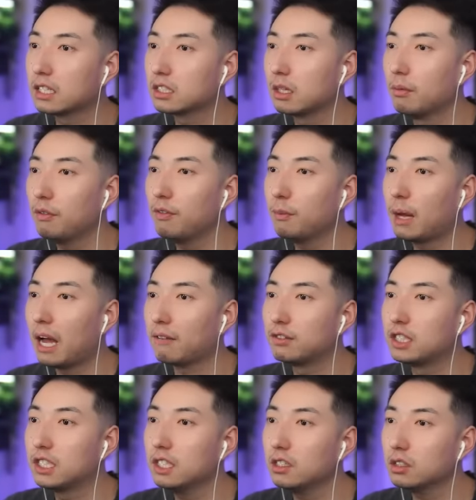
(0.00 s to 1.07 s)
some of them have
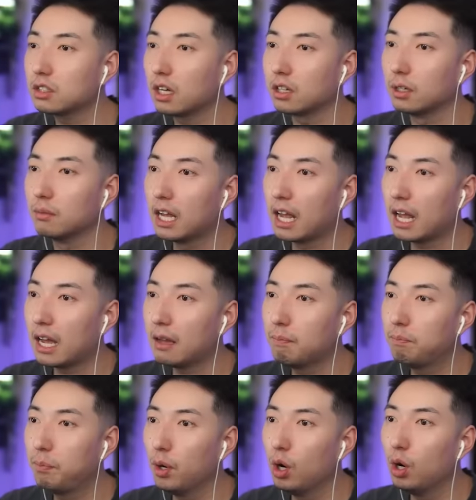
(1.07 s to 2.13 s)
shields on them.
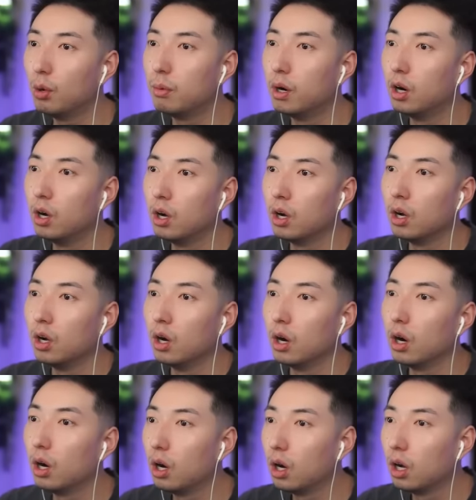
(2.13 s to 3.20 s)
And boom.
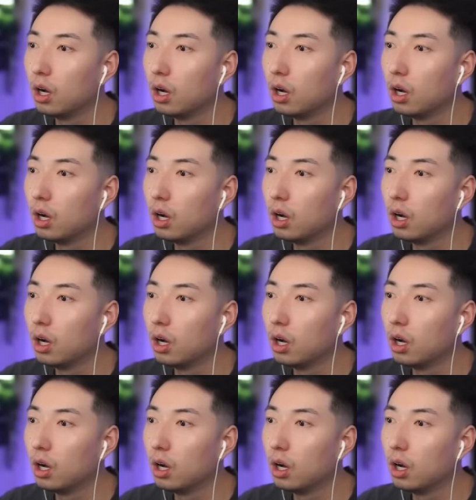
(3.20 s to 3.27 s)
Oh,